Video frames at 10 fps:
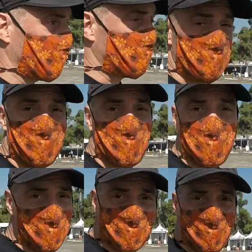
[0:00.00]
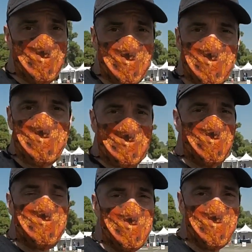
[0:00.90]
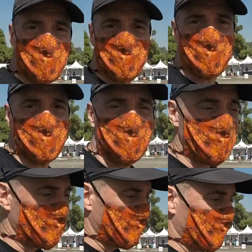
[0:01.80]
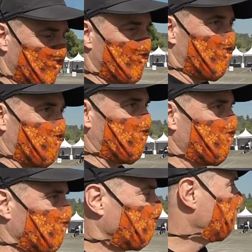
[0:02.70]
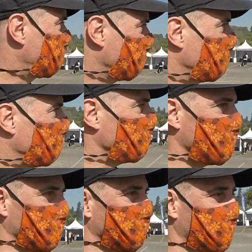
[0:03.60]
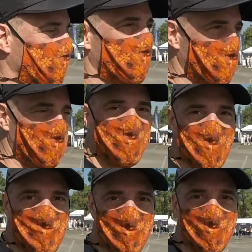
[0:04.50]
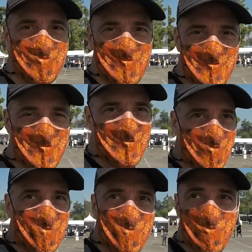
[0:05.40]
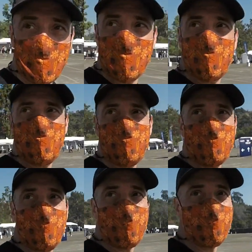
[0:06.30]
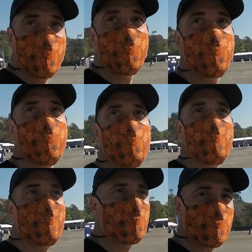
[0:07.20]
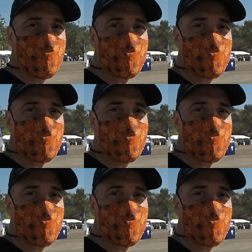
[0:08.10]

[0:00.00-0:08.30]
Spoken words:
because of the pandemic, it was postponed this year. And so here we are in November, and we're in Dodger Stadium, which